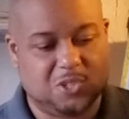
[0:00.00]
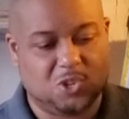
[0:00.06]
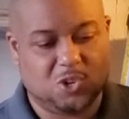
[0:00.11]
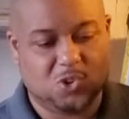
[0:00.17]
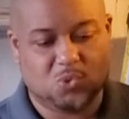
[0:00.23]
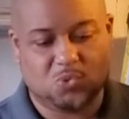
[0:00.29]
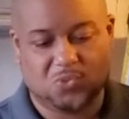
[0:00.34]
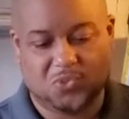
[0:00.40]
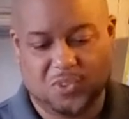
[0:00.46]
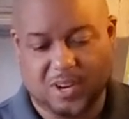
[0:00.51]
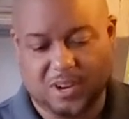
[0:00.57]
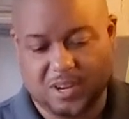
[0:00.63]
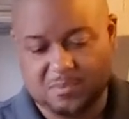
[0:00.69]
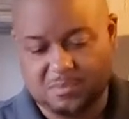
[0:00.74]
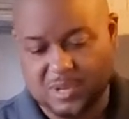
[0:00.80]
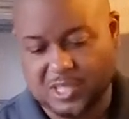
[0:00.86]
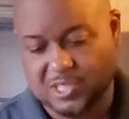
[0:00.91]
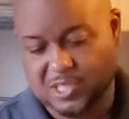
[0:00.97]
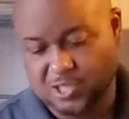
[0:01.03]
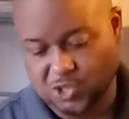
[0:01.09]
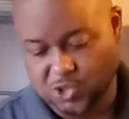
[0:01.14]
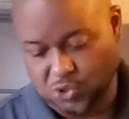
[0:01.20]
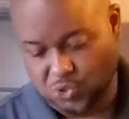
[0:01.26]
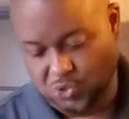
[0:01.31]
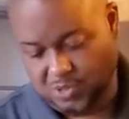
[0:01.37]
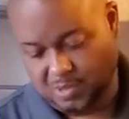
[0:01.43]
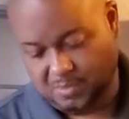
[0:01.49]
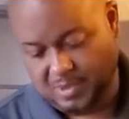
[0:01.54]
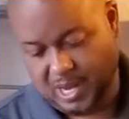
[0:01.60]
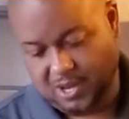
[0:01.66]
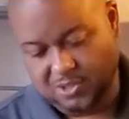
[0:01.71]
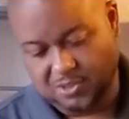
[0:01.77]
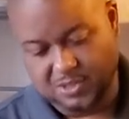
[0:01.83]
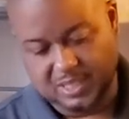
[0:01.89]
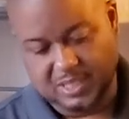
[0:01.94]
go very much into
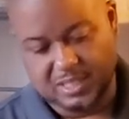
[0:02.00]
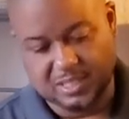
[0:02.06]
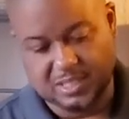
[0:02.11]
about